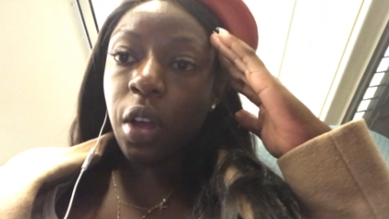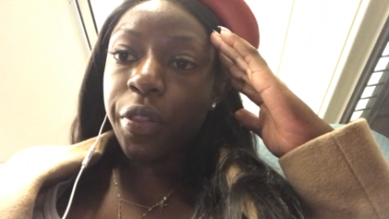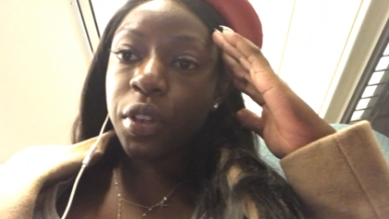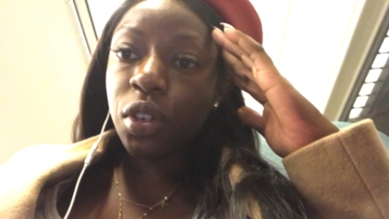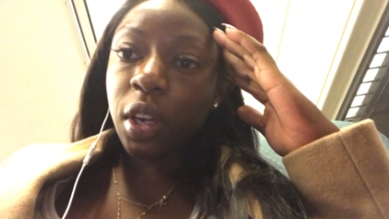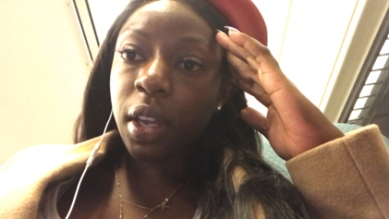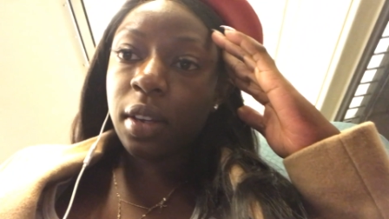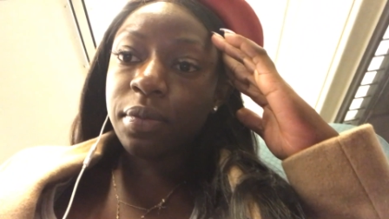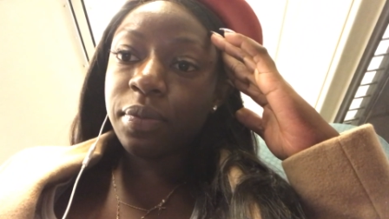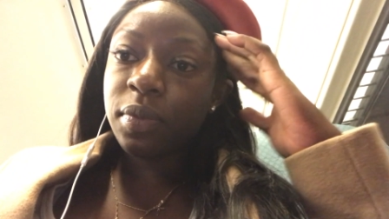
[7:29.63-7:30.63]
on the train
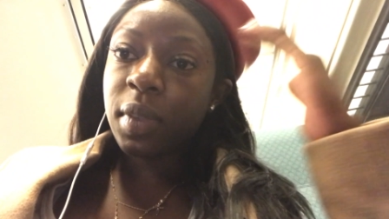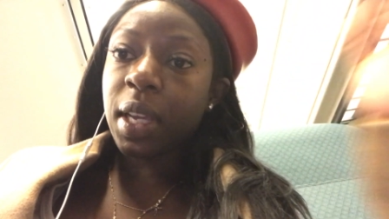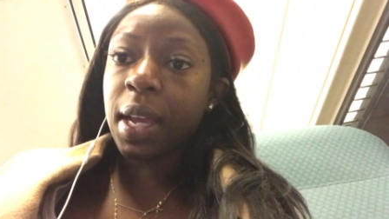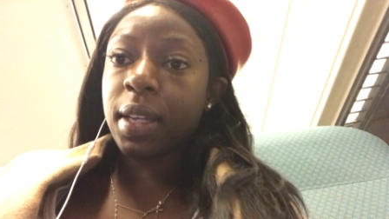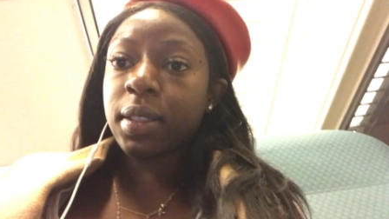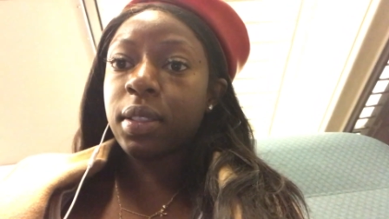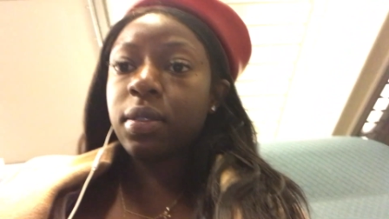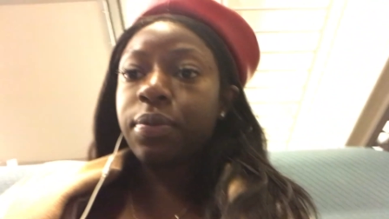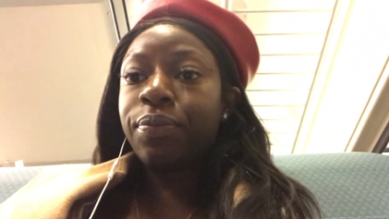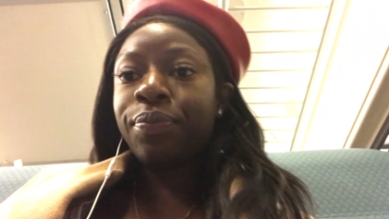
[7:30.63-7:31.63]
does.